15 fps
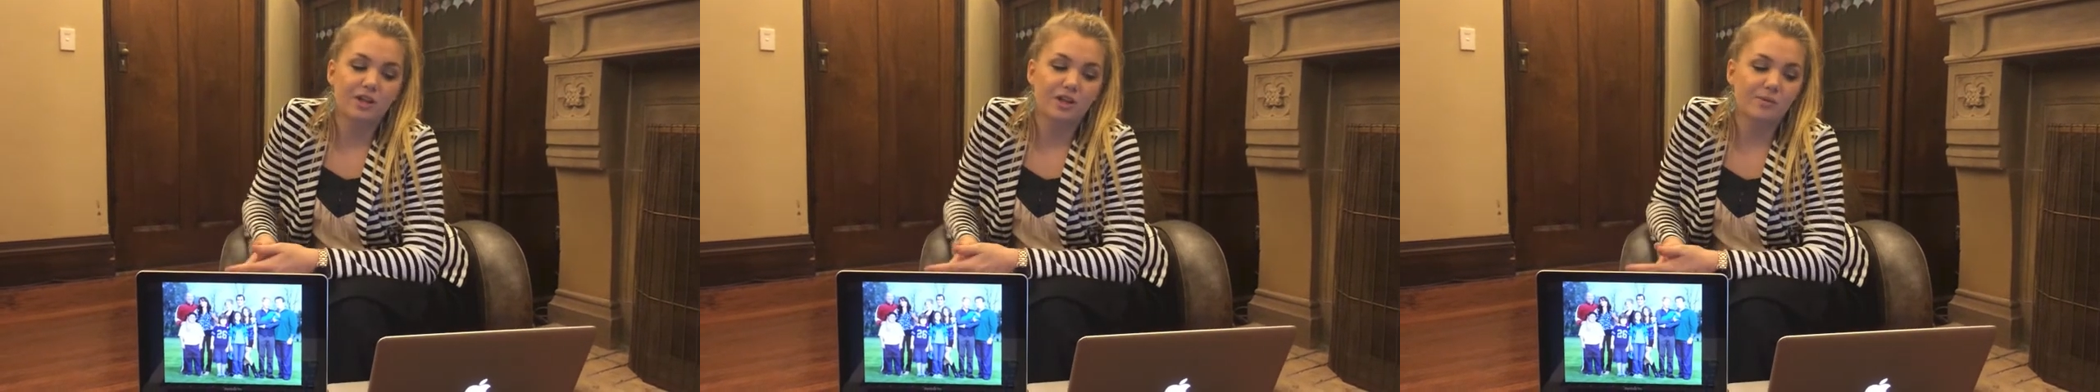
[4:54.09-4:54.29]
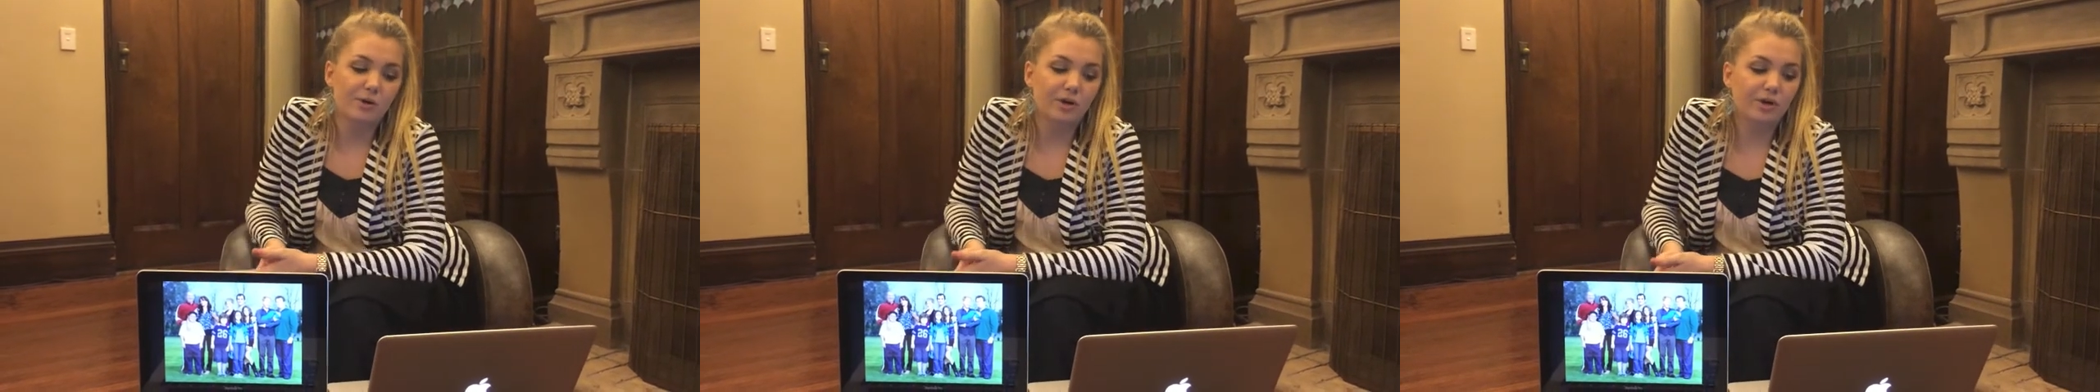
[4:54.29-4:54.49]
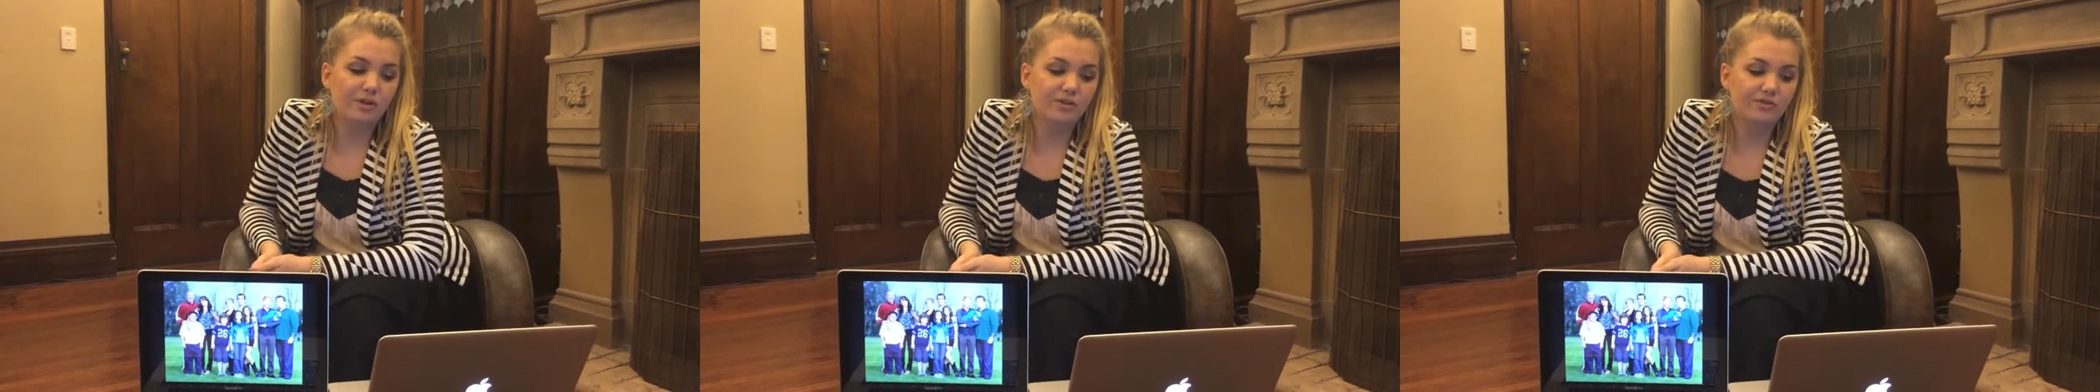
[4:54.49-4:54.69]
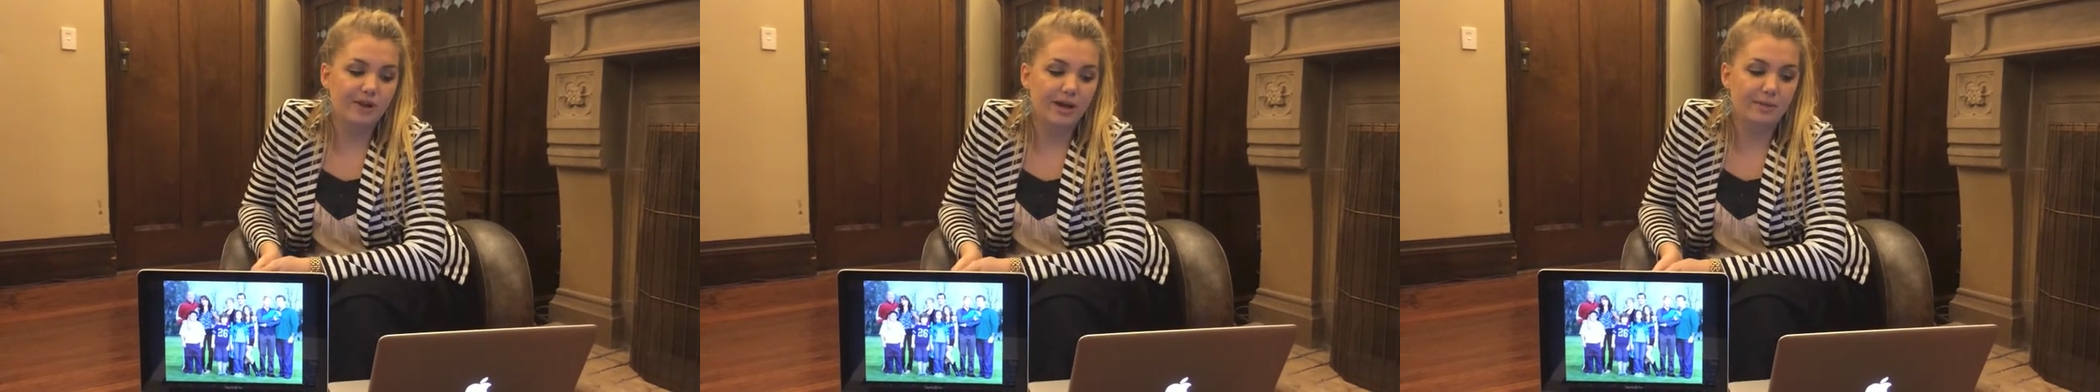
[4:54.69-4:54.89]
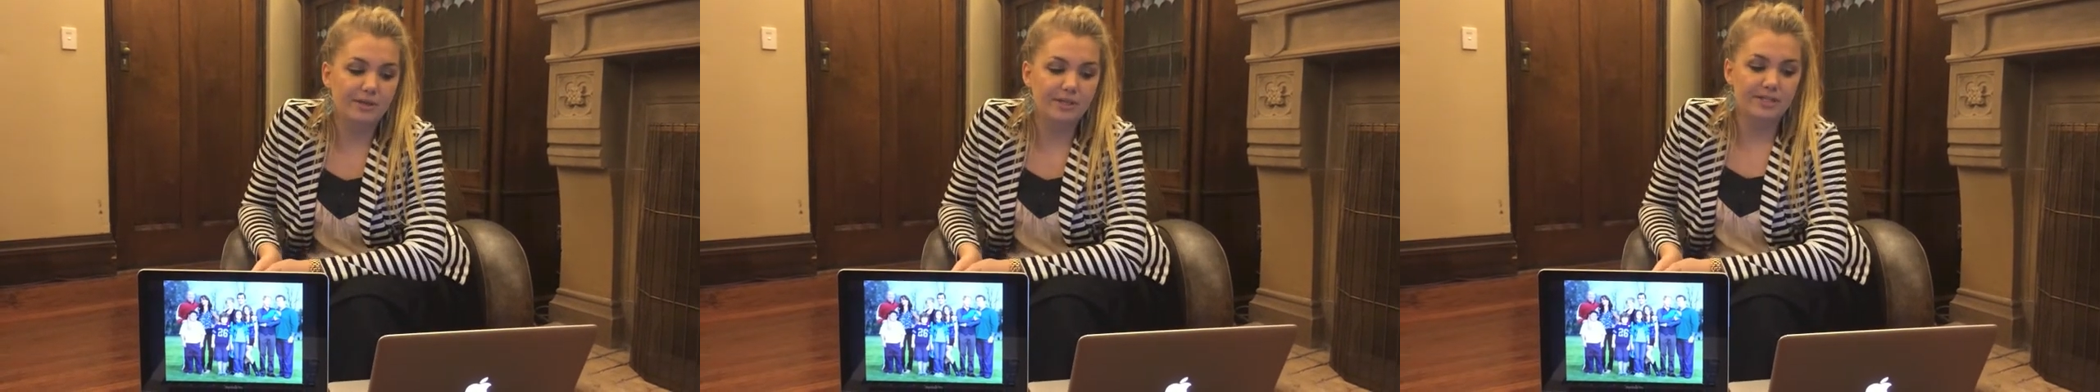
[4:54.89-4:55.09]
The model of
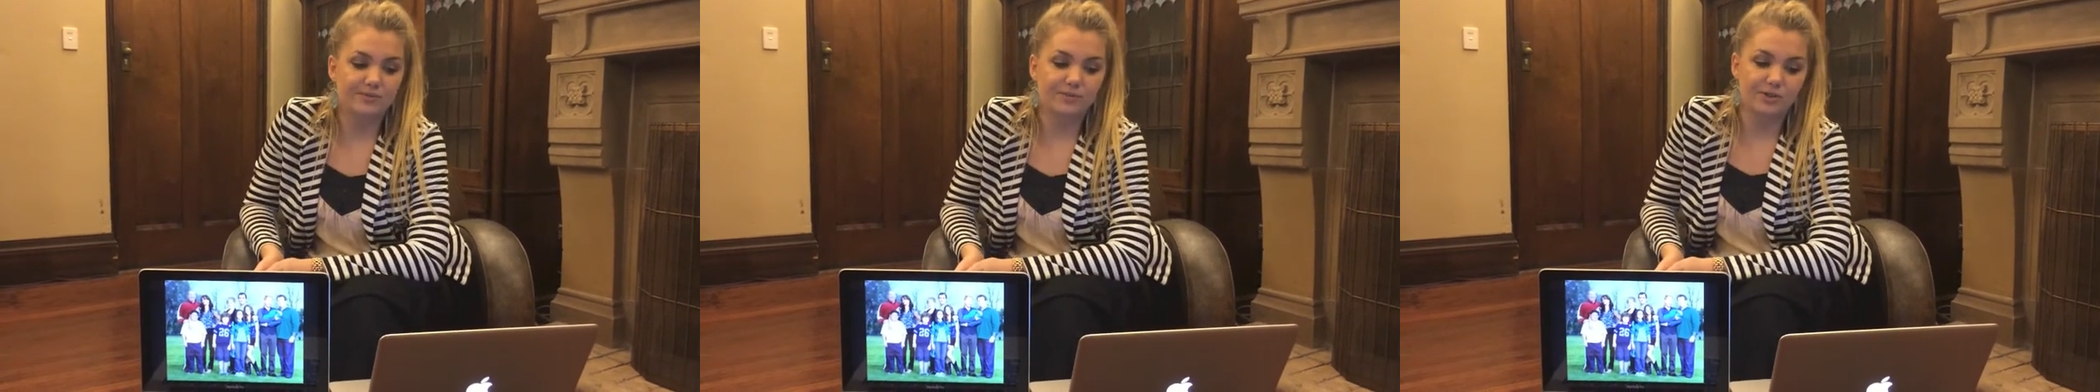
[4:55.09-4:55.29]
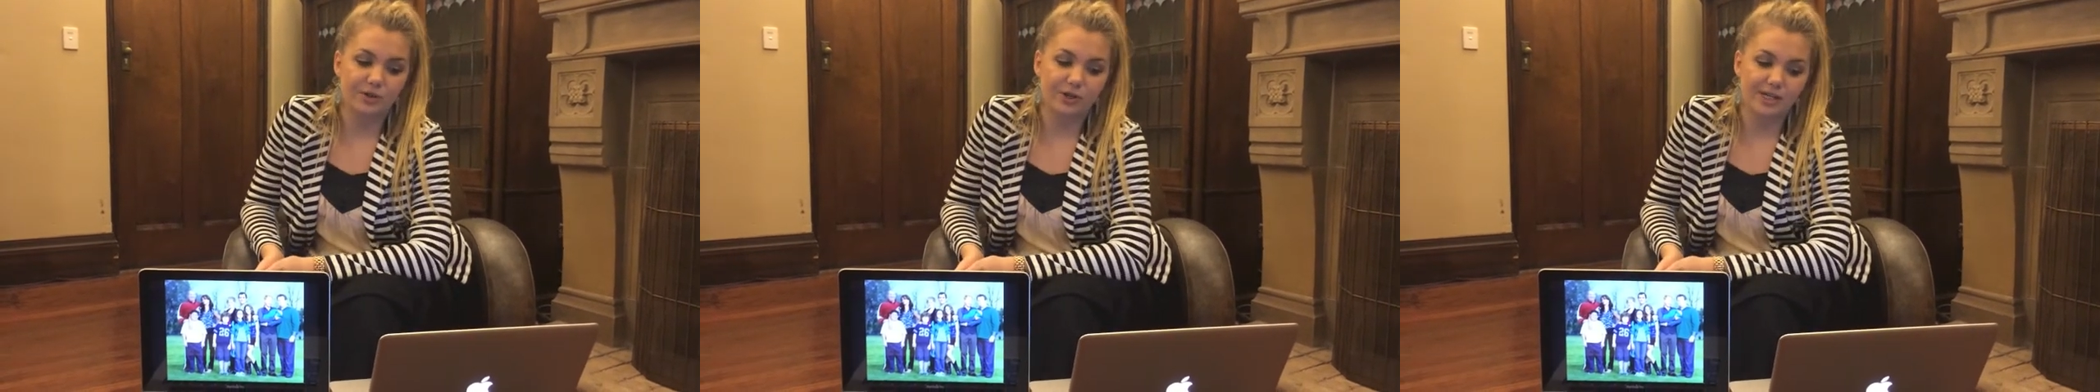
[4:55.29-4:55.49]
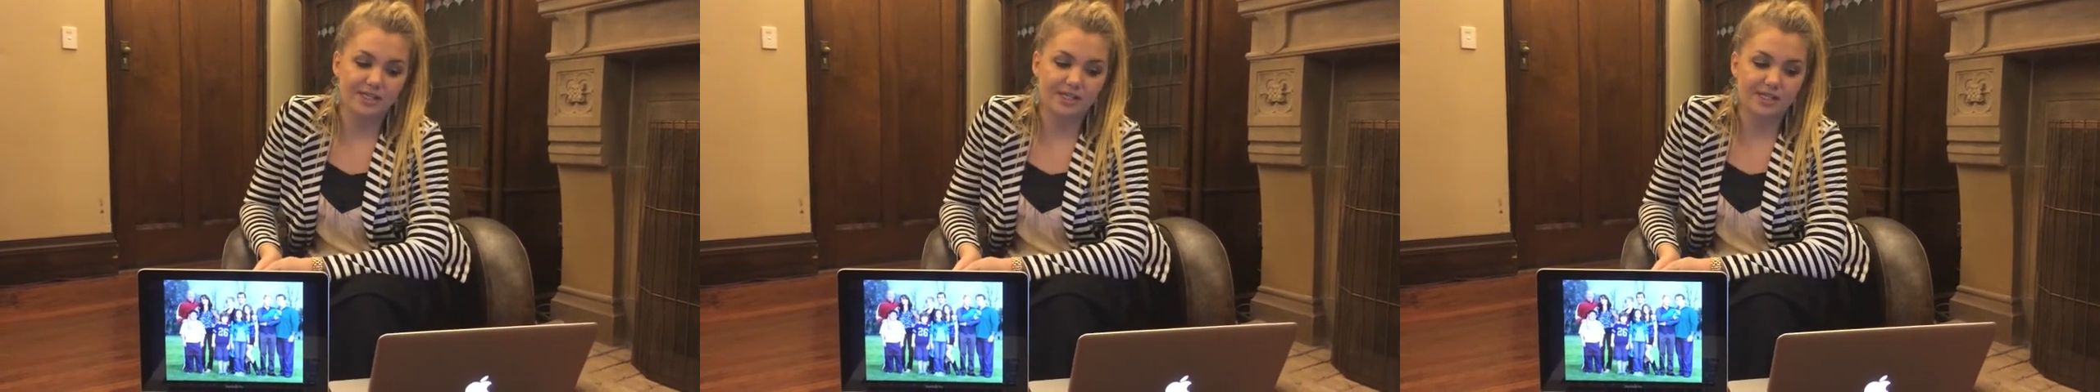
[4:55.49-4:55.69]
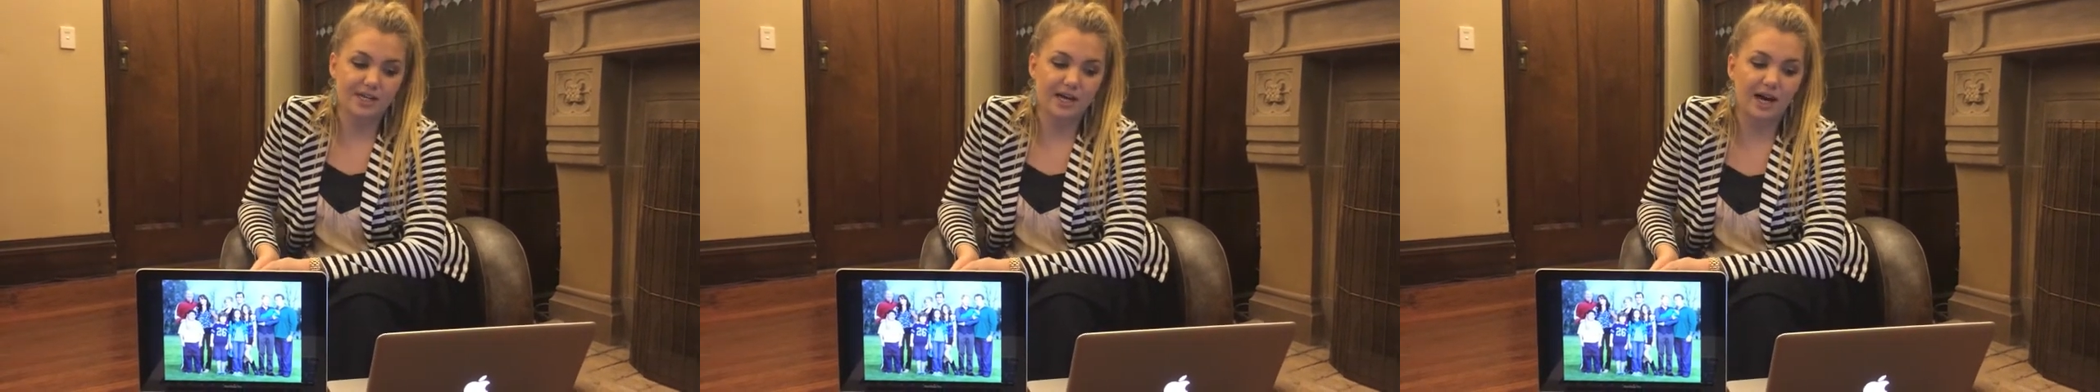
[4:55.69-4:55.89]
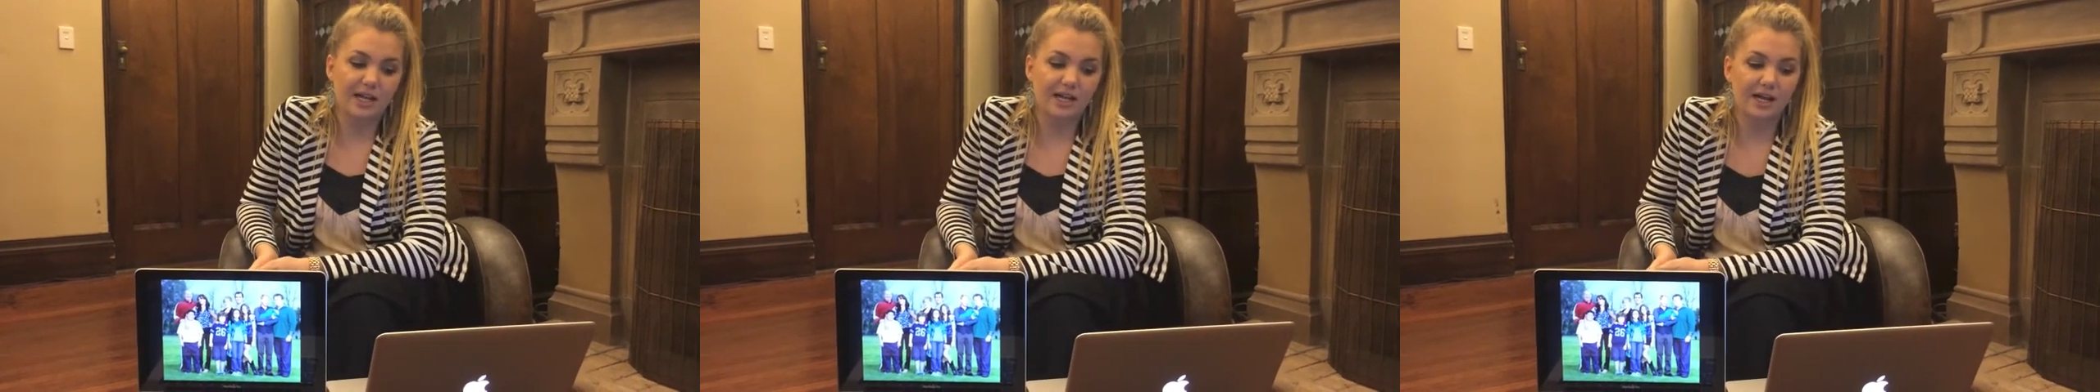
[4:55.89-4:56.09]
families of choice is
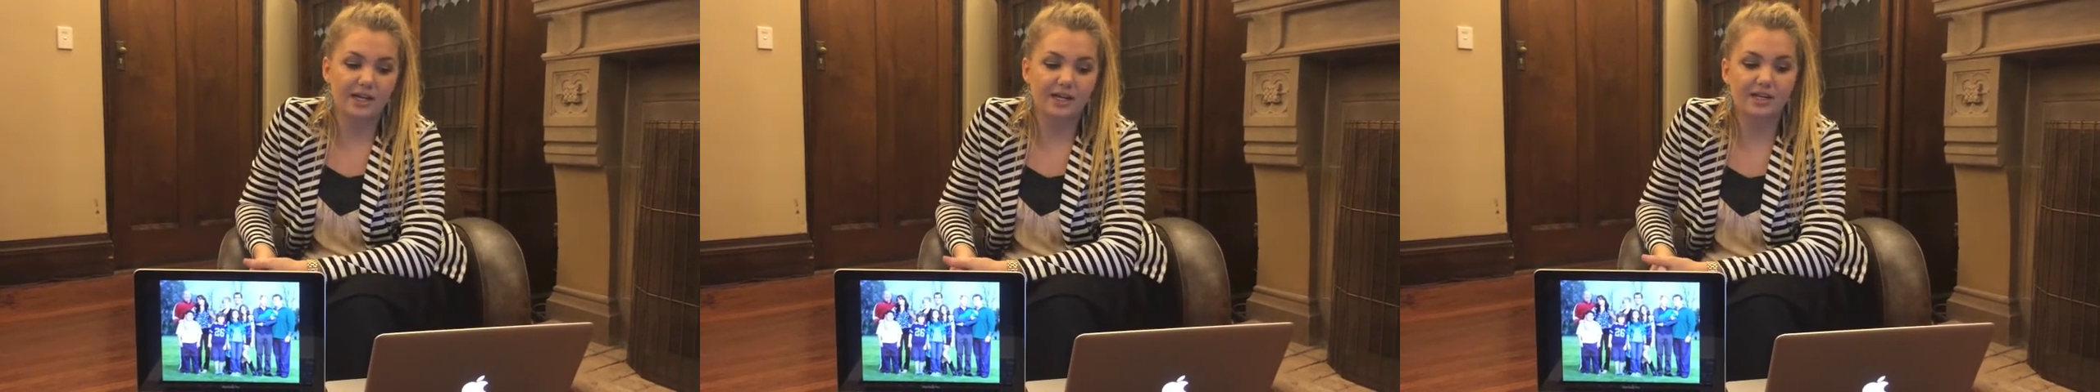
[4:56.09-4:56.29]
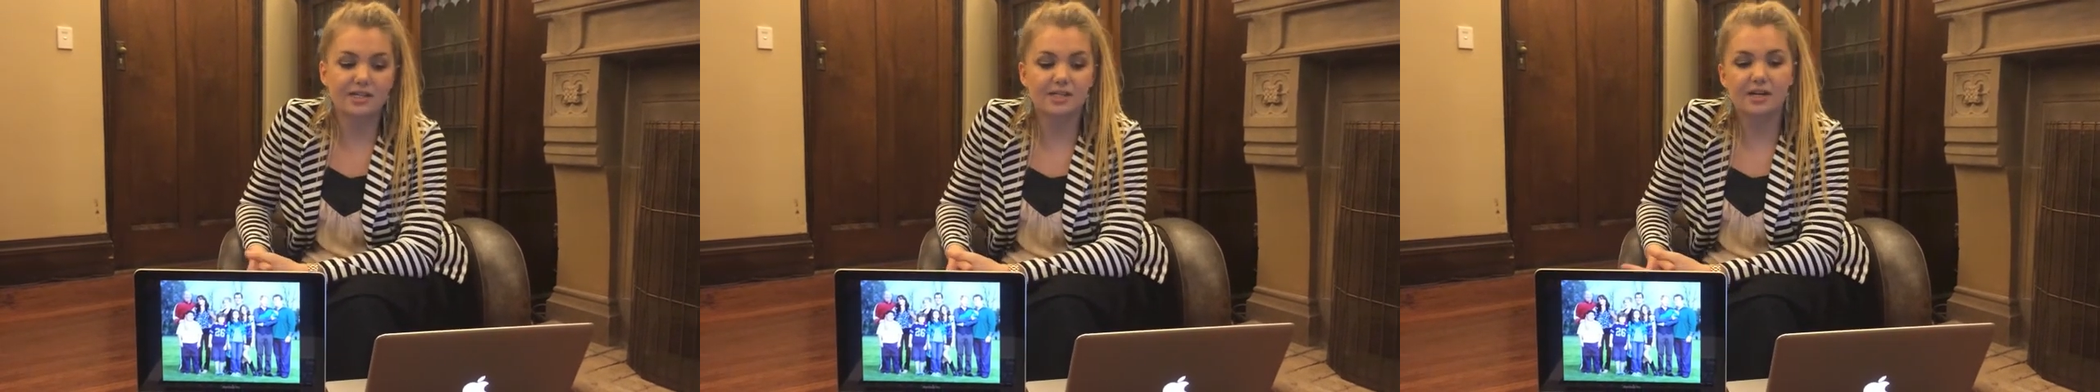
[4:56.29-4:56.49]
highlighting the